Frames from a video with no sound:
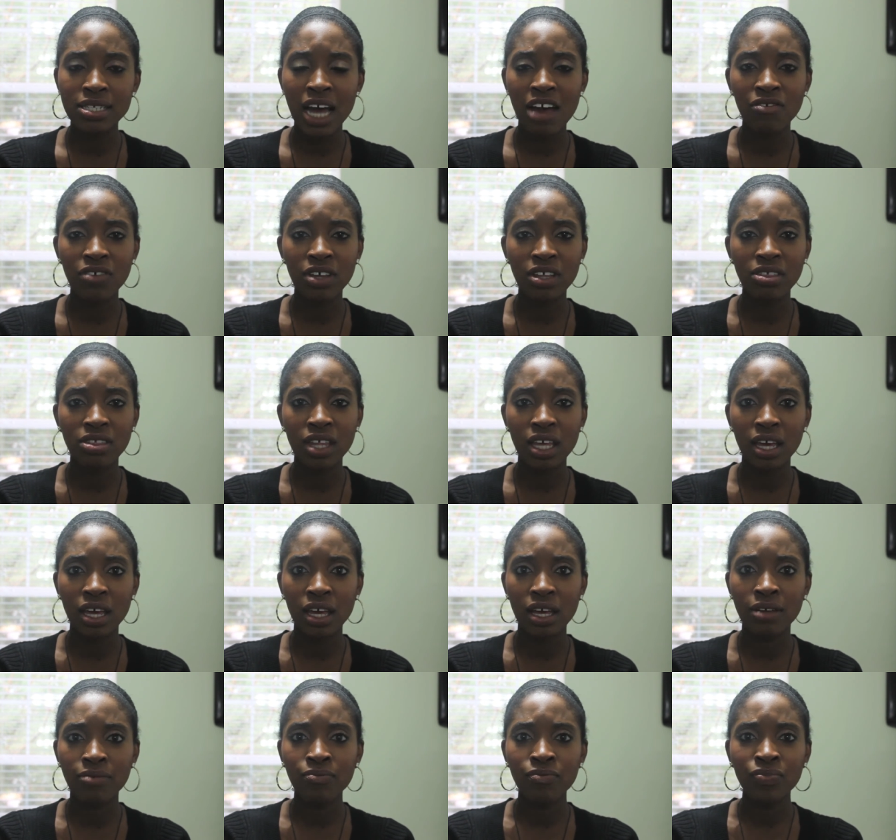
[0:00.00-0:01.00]
diving
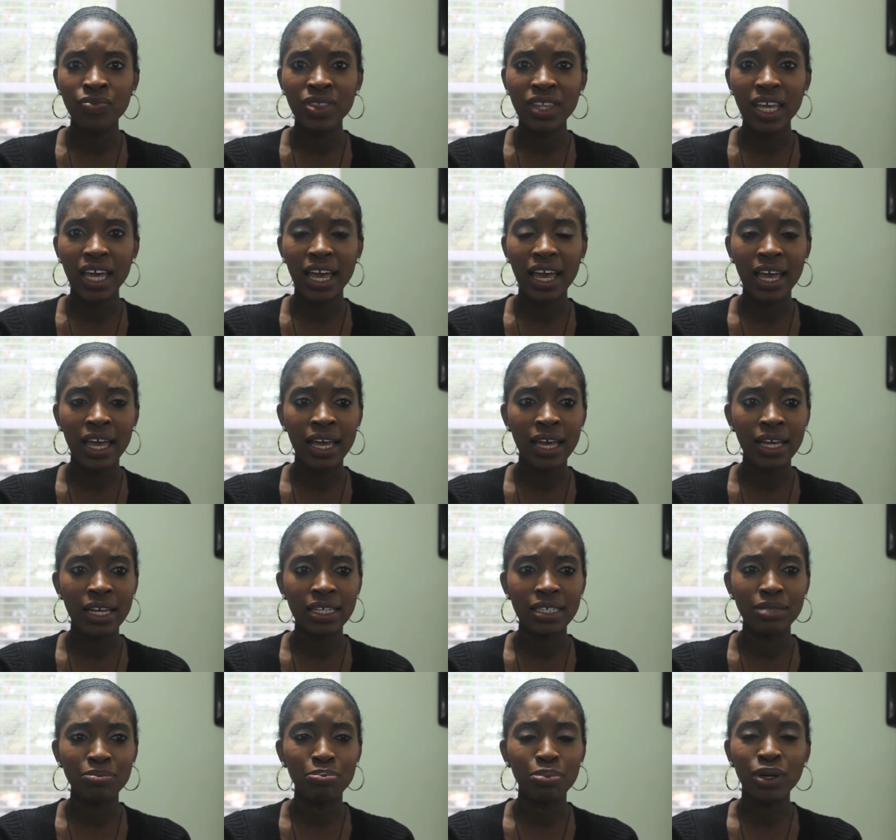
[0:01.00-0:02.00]
thing
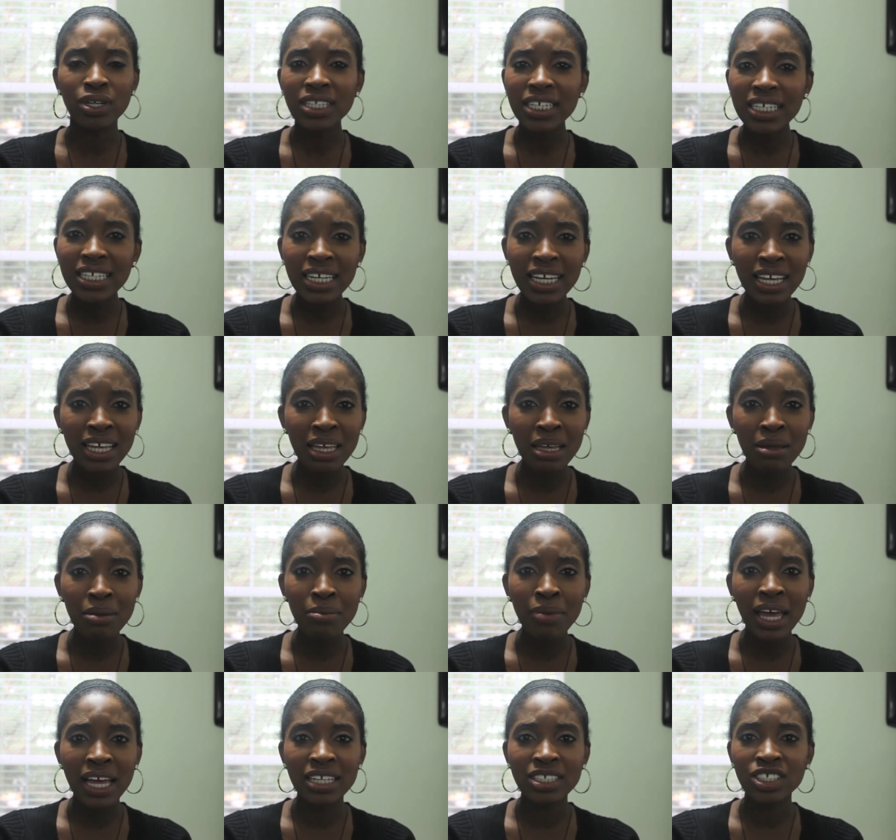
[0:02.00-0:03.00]
and bullied
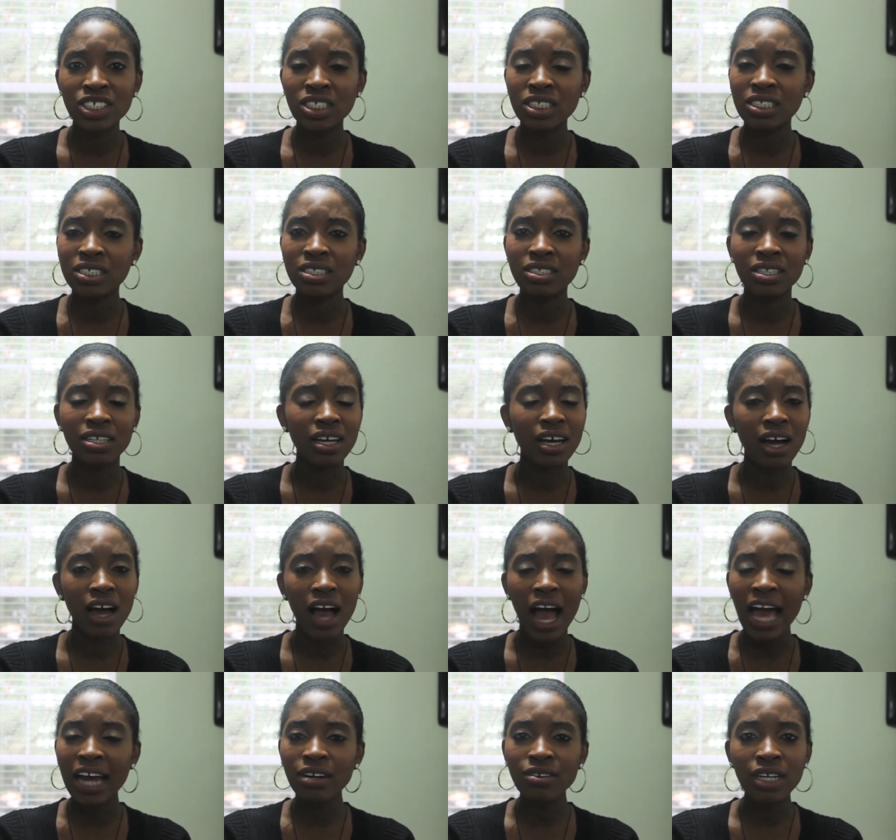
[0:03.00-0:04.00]
him and just
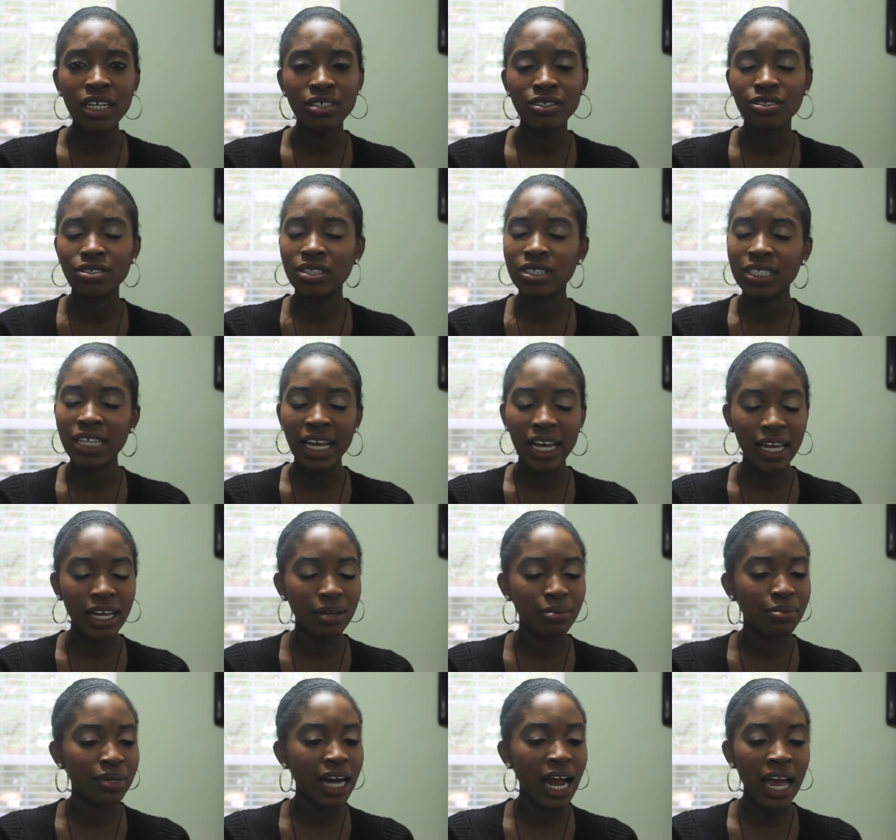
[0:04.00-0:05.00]
I don't
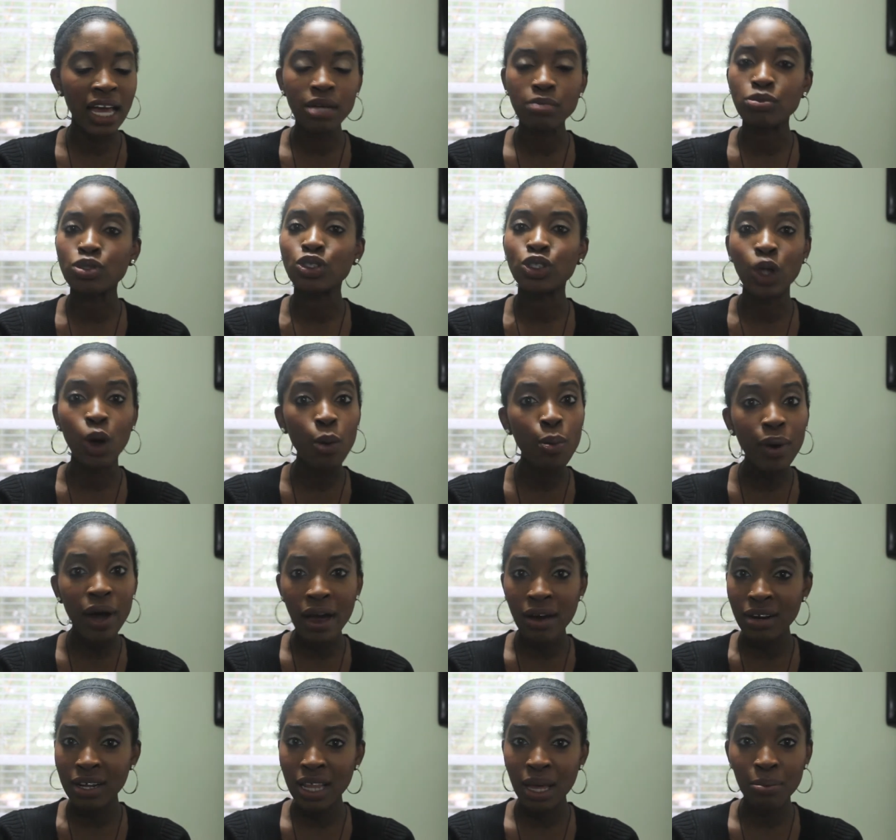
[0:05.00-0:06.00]
understand, but I am so
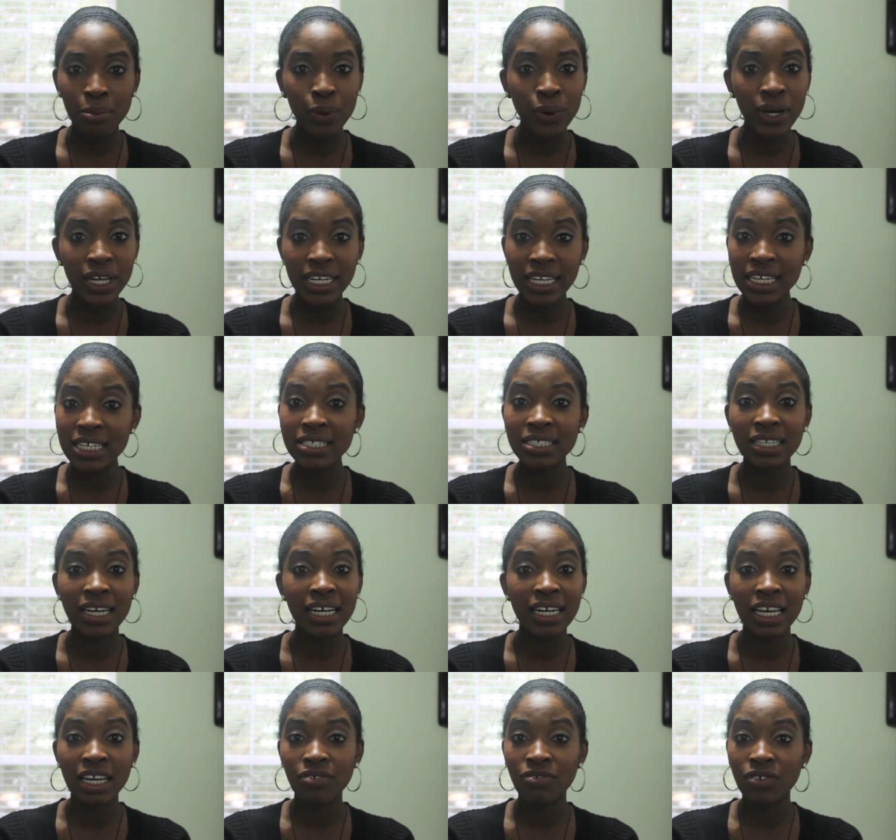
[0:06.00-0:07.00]
proud of that boy and he's
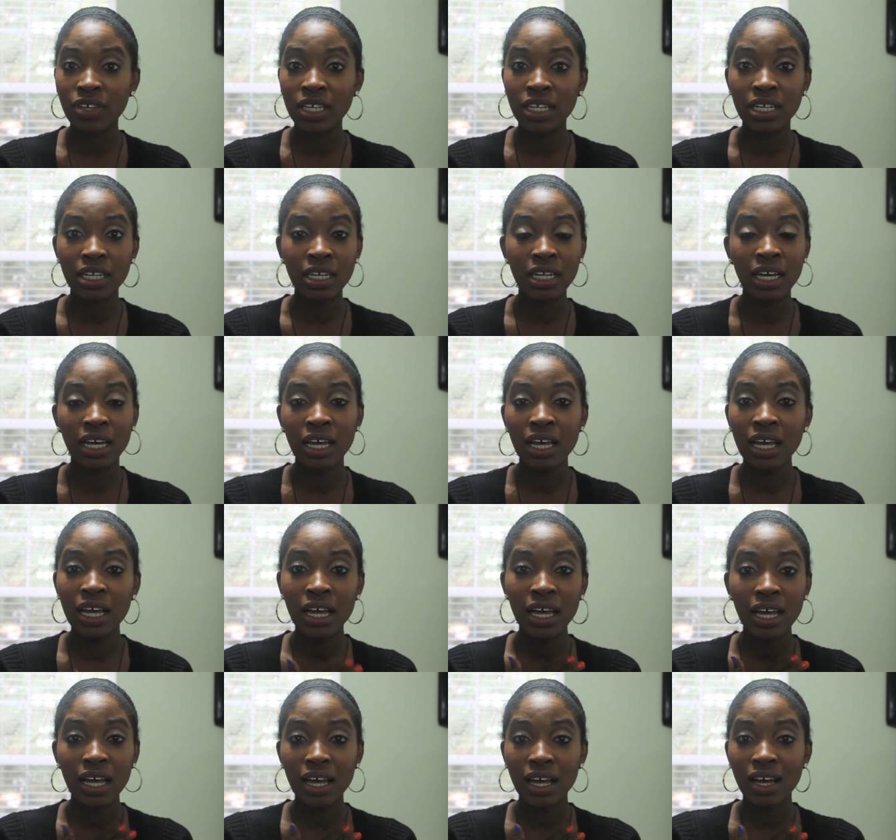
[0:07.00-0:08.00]
not even
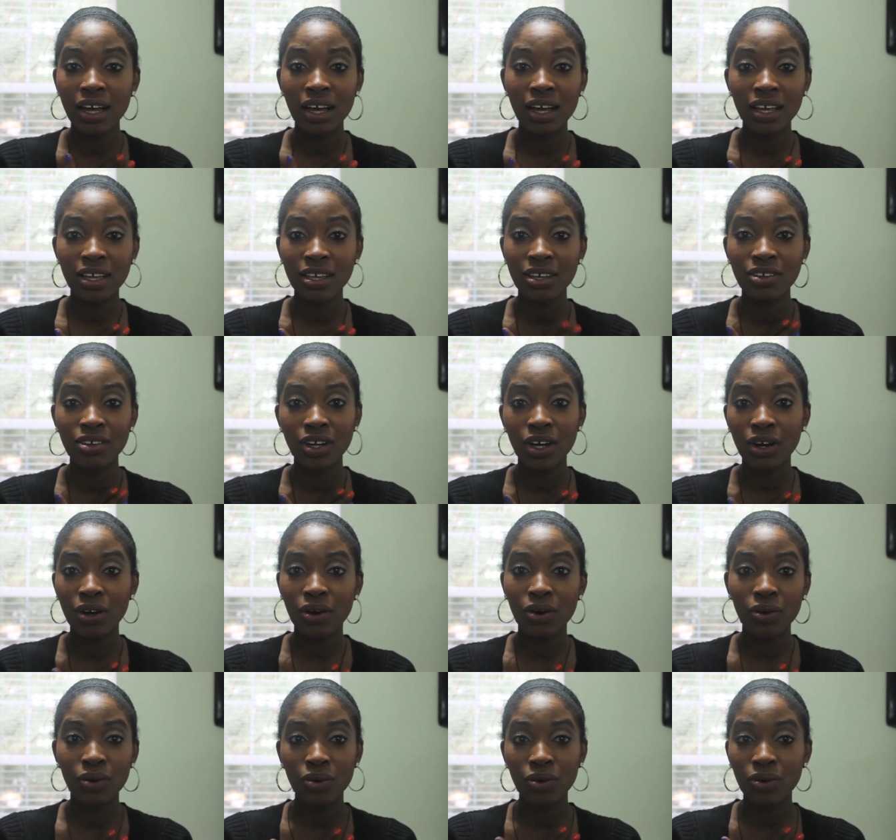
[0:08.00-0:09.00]
you
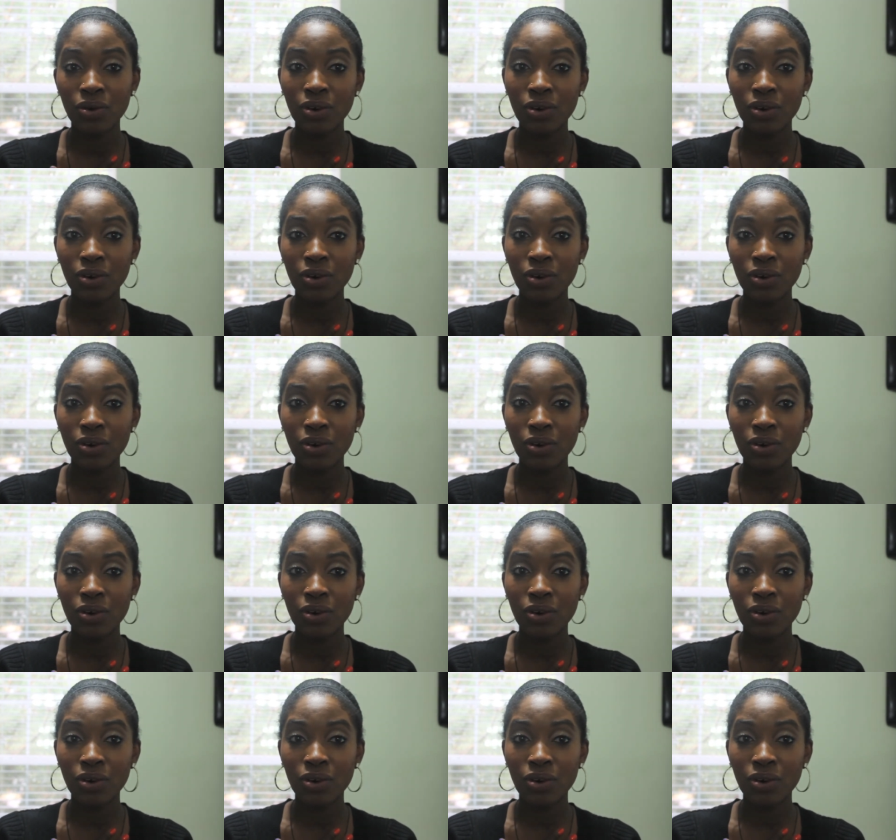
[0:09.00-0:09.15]
know